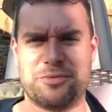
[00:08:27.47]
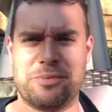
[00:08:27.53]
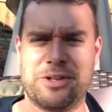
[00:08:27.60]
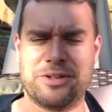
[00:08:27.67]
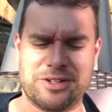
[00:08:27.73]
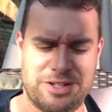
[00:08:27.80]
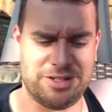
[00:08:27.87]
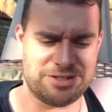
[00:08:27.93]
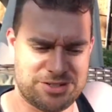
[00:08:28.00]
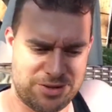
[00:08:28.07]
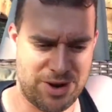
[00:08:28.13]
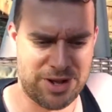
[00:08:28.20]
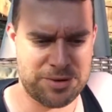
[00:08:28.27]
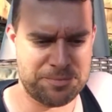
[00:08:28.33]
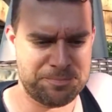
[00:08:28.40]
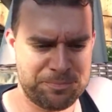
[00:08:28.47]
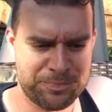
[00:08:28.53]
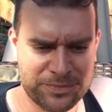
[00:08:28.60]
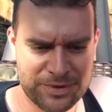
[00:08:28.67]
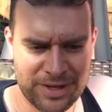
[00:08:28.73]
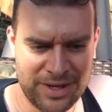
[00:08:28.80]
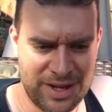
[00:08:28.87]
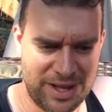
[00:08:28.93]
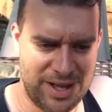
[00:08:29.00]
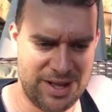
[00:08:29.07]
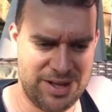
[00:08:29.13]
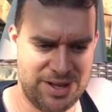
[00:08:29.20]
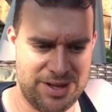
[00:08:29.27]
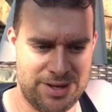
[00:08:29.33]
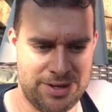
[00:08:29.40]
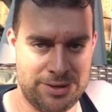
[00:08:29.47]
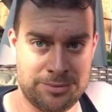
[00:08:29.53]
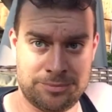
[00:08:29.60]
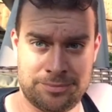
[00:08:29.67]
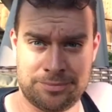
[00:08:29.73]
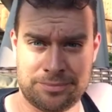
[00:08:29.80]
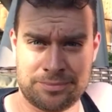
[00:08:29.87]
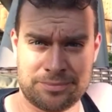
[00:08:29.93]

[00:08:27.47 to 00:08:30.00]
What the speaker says: sensibilities, right? Um,